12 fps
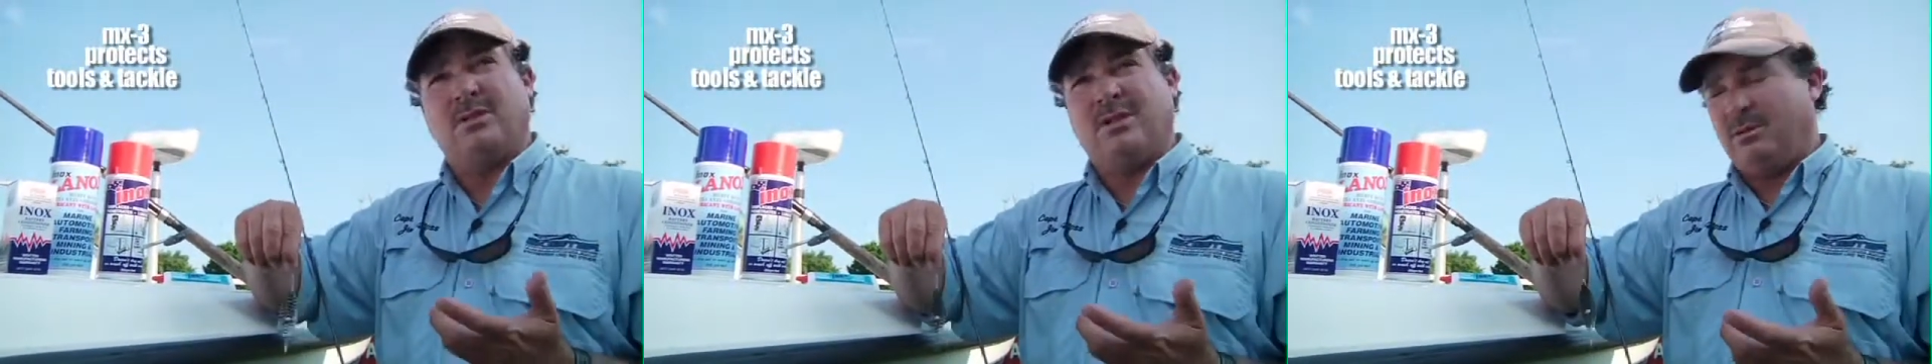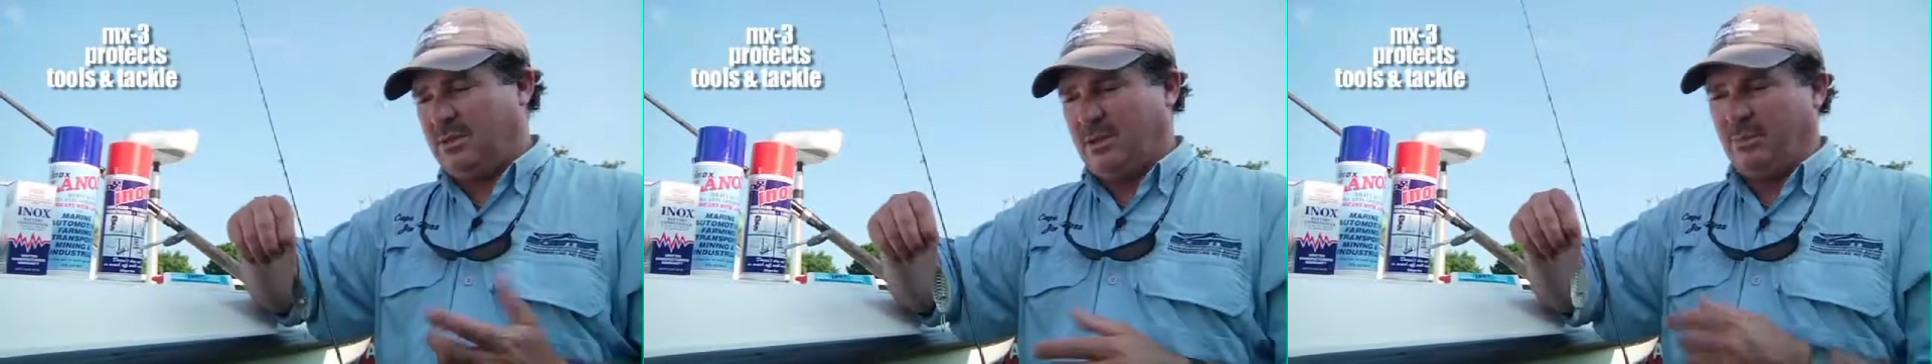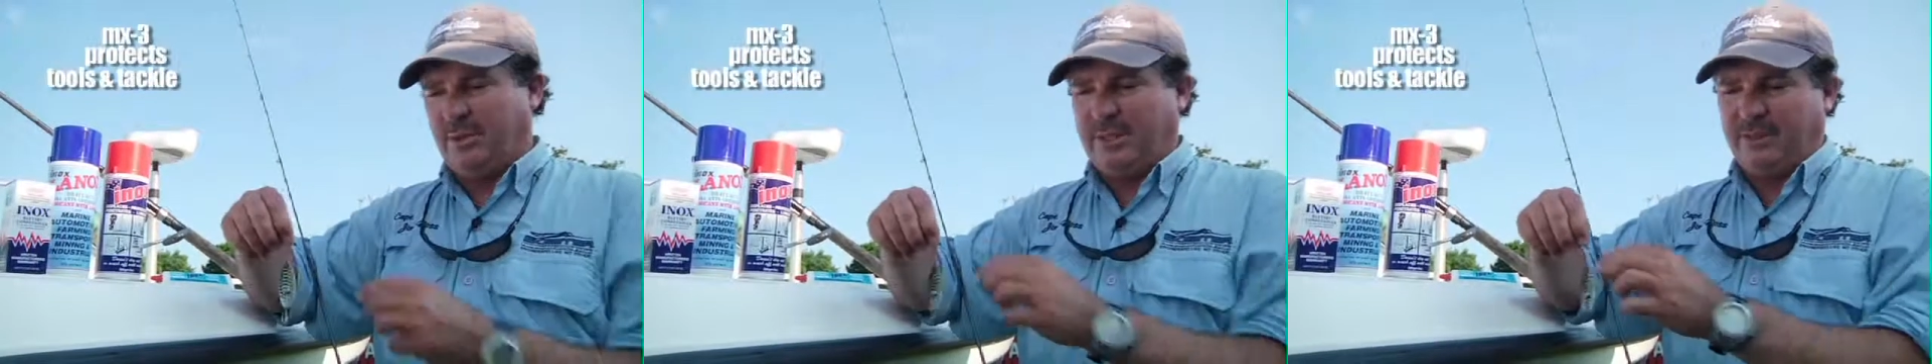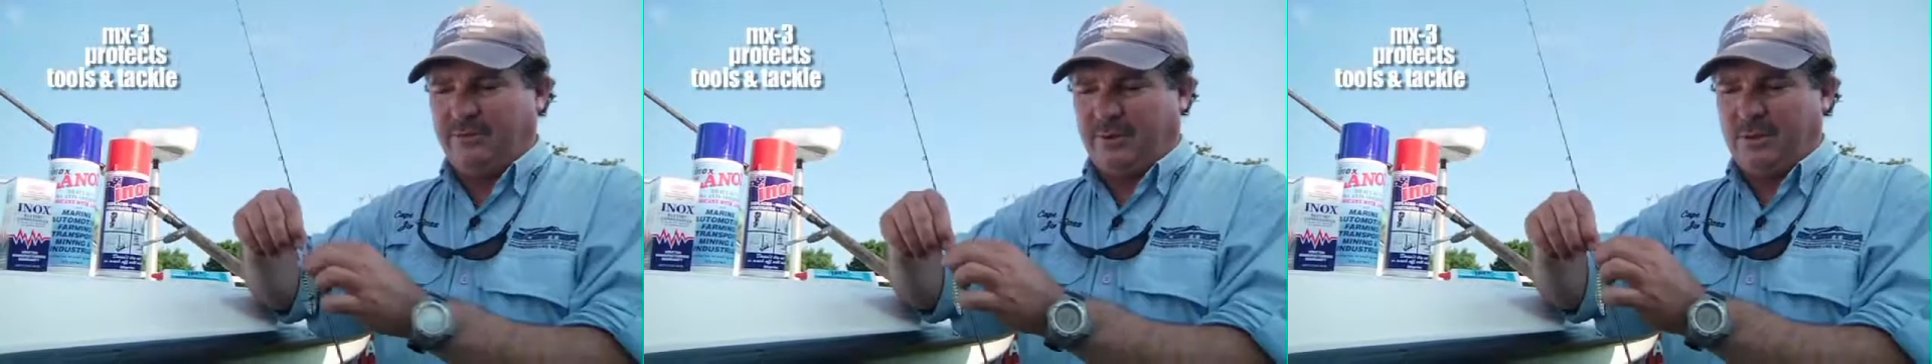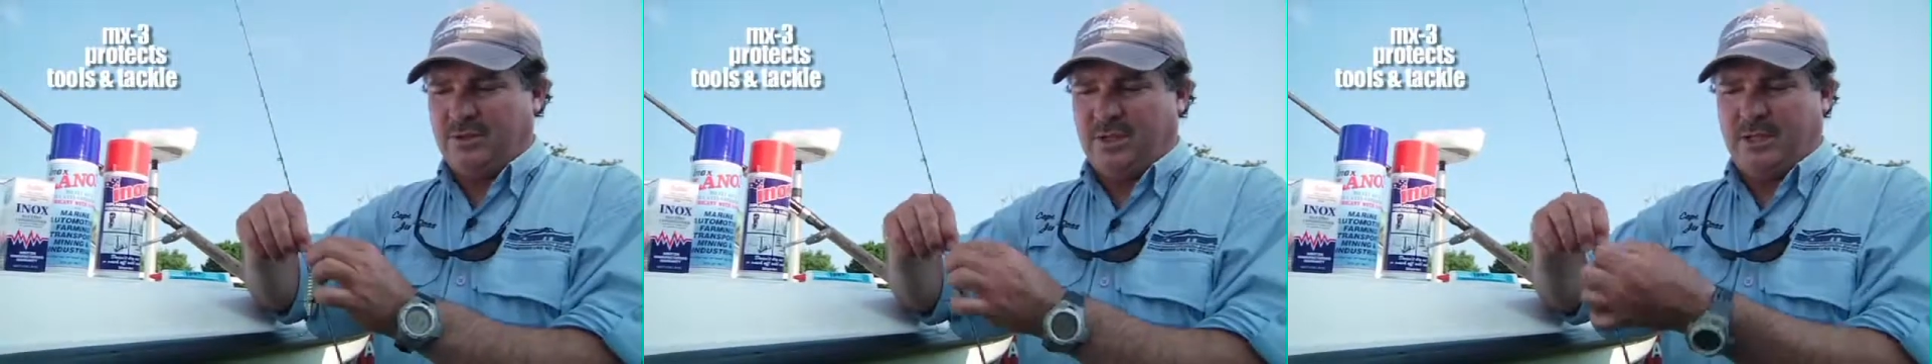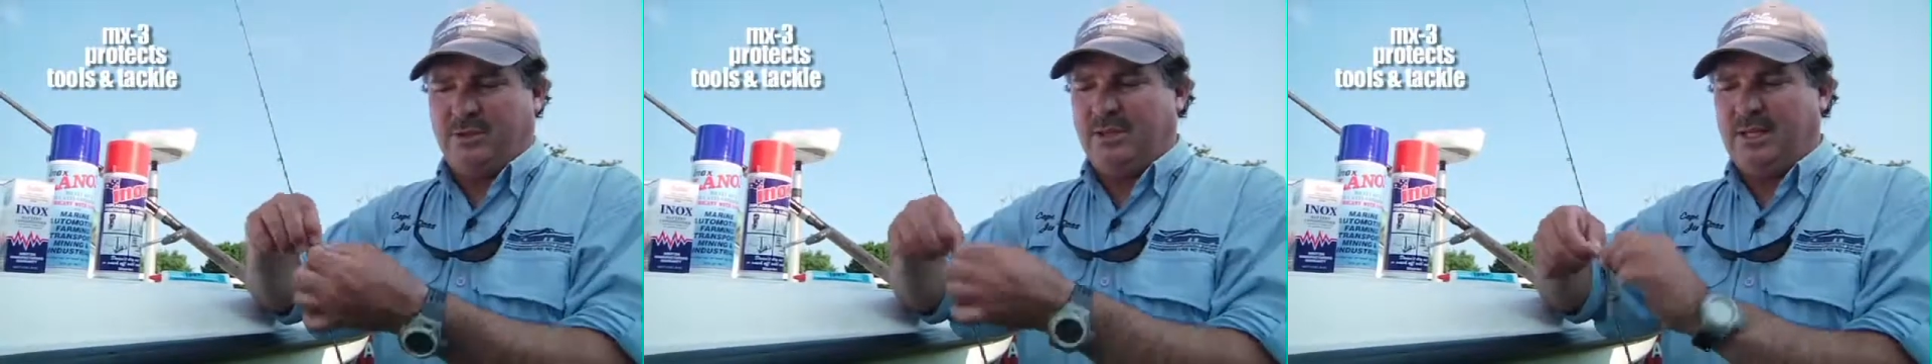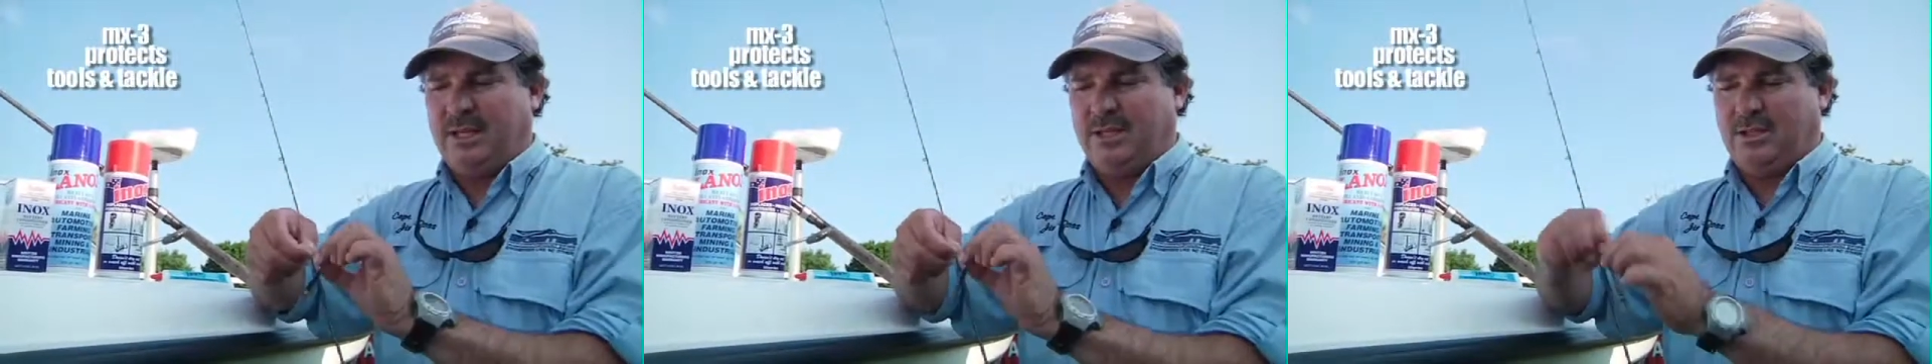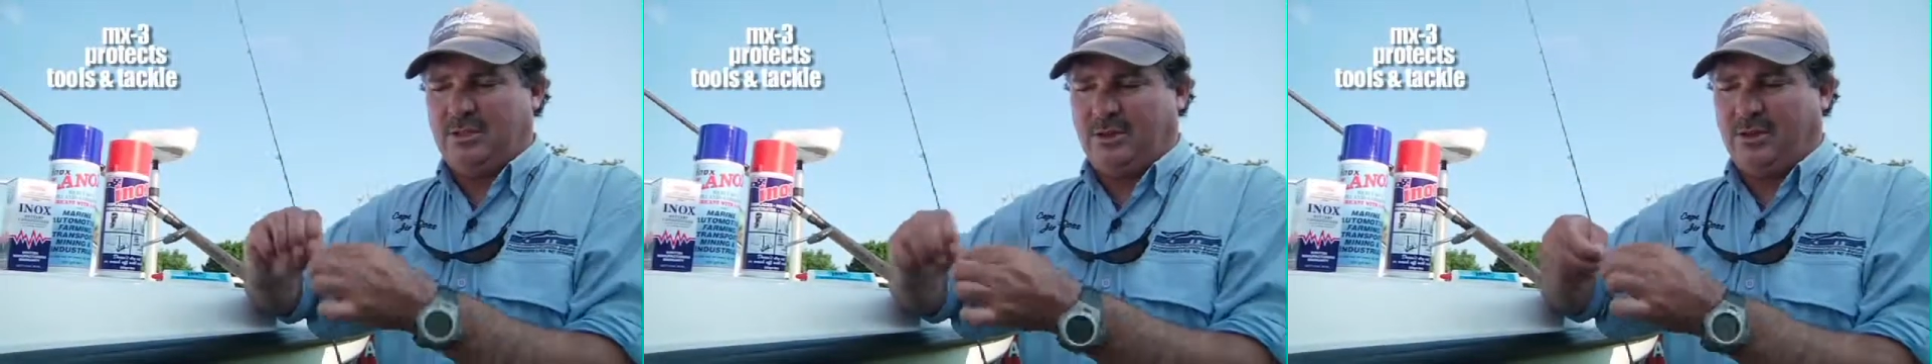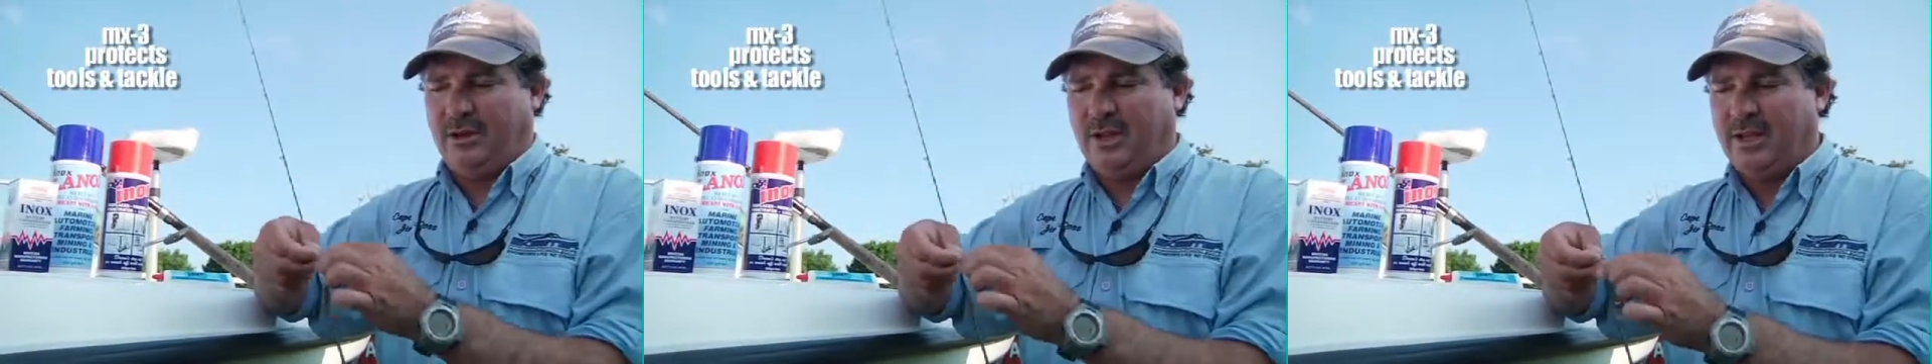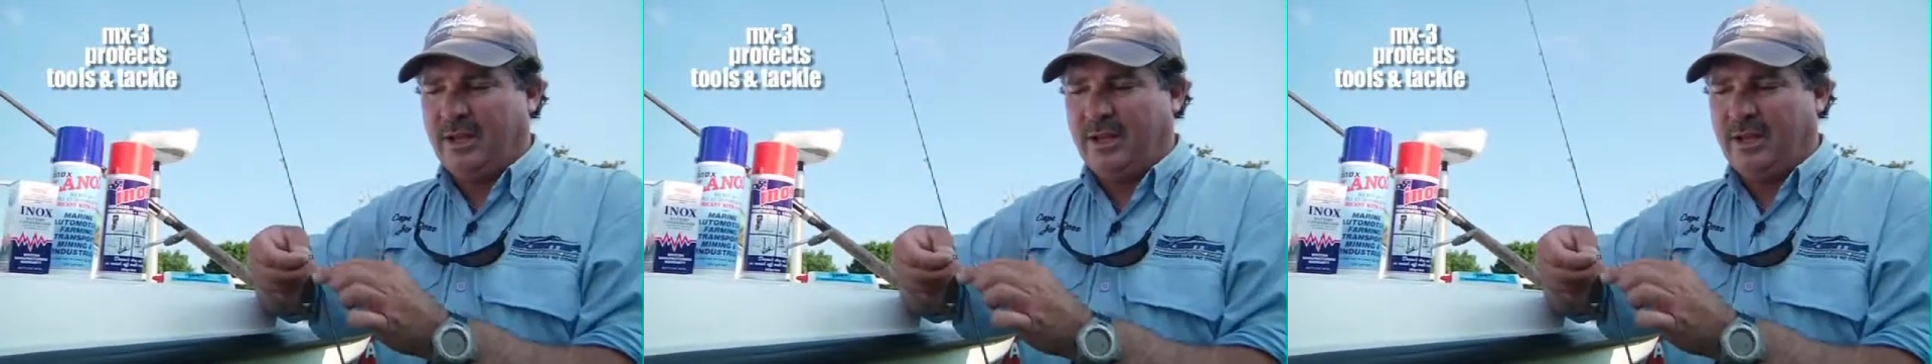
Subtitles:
It was completely frozen. I couldn't get it to turn.